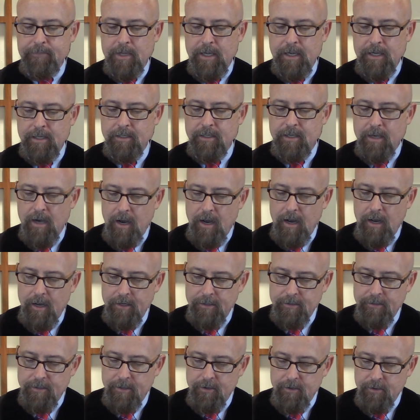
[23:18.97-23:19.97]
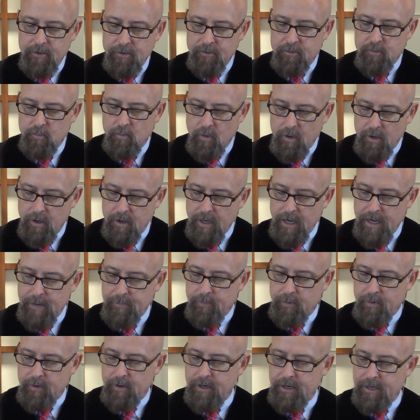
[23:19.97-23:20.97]
In God, whose word I
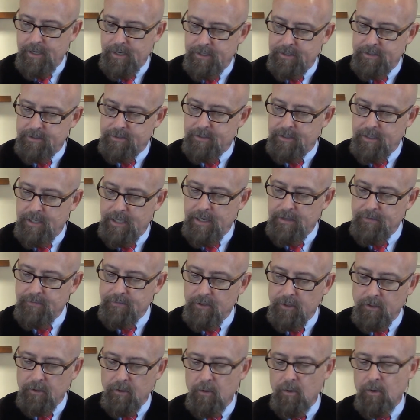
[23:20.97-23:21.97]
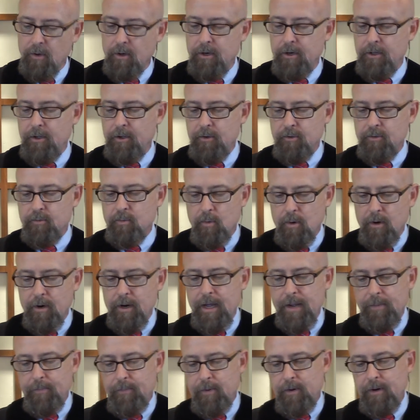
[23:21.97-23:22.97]
praise, in the Lord, whose word
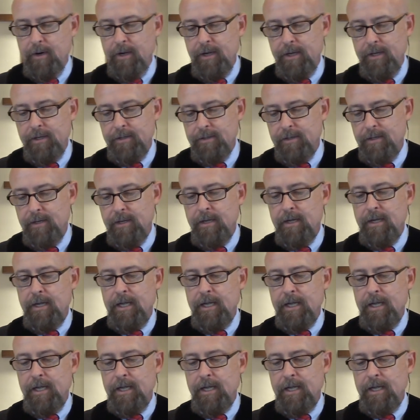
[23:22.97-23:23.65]
I praise,